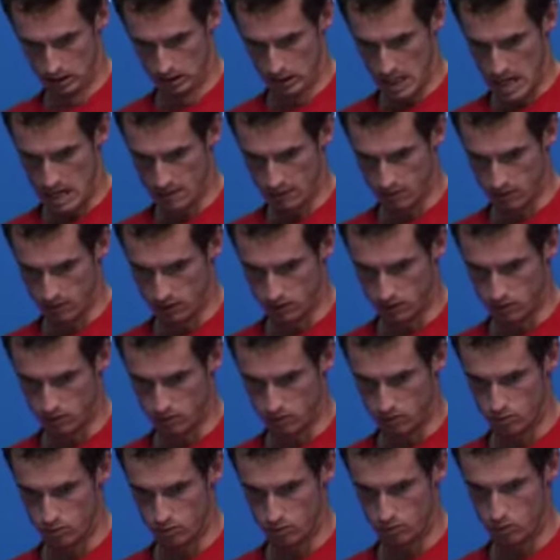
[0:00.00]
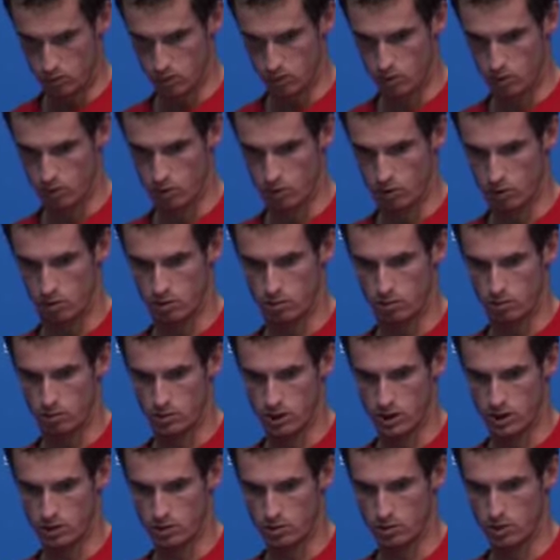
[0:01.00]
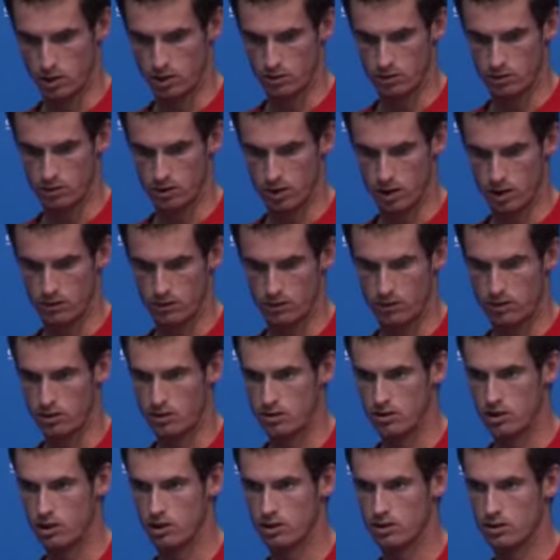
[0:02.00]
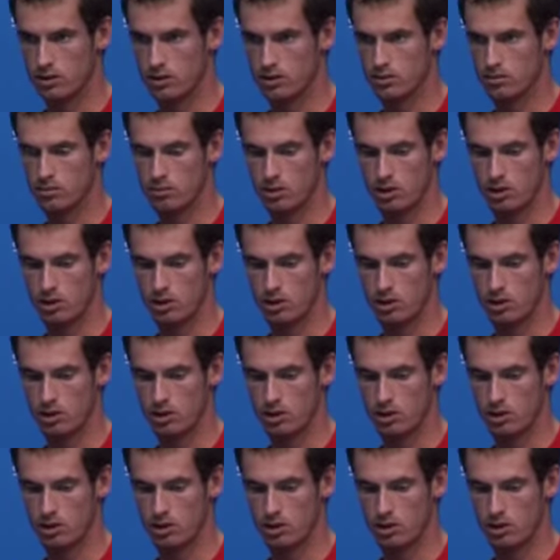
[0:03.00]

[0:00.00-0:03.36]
having to. So that's why I was getting frustrated,